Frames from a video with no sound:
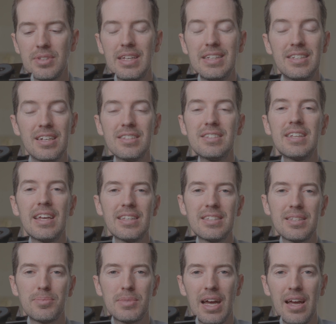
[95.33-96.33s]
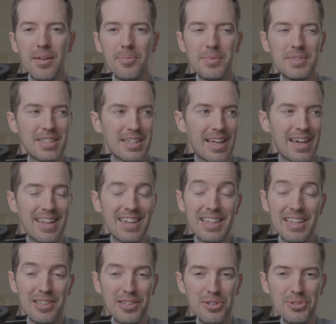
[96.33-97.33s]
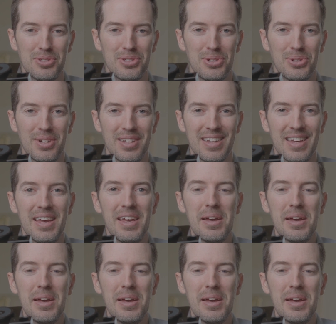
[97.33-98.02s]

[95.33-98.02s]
It does take some time to kind of get used to it,